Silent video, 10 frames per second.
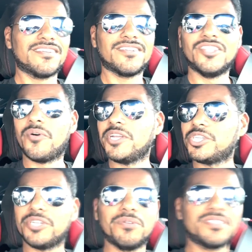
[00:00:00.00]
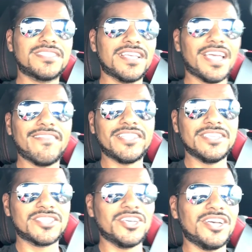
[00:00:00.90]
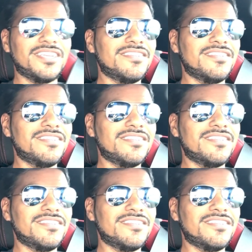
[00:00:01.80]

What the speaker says: no issues, everything's good.